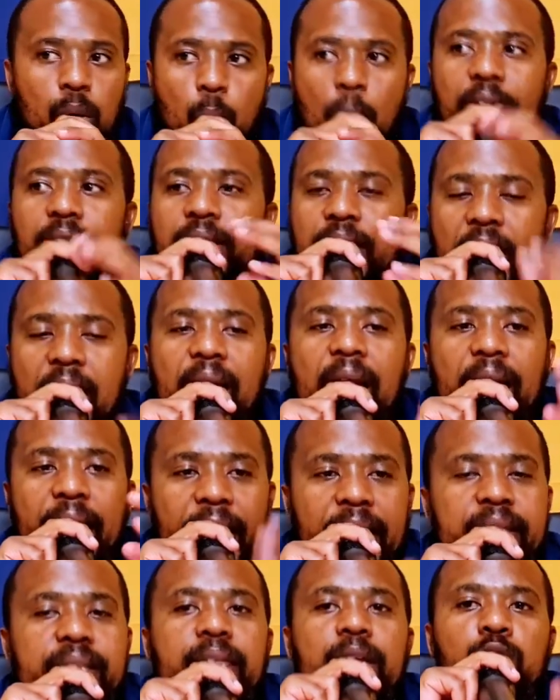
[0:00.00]
What
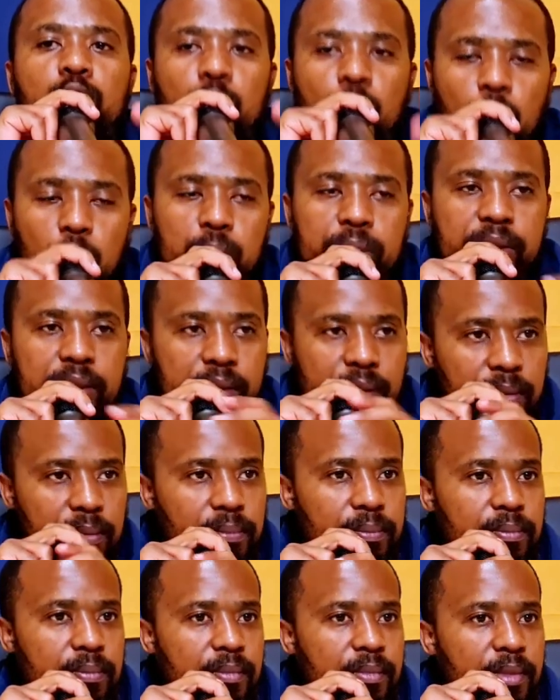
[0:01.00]
color is the Jews?
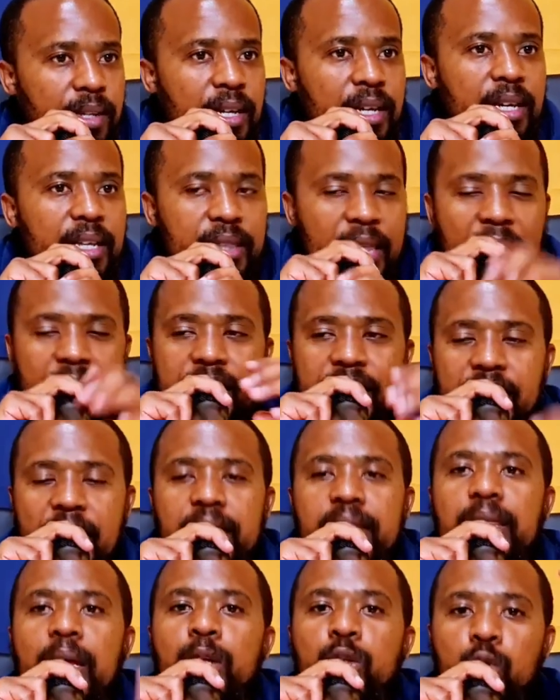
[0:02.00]
Then
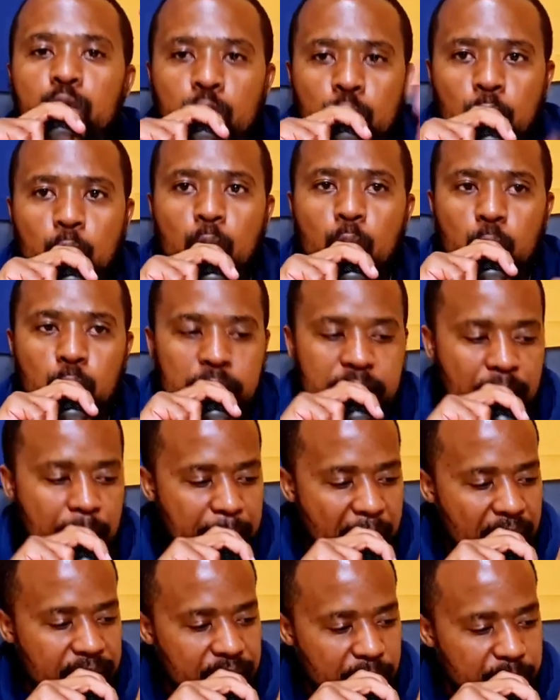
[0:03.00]
said the Jews
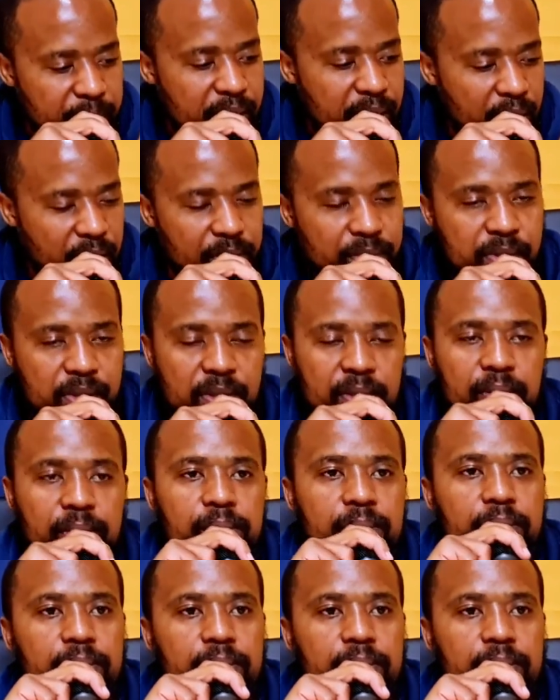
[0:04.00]
among themselves.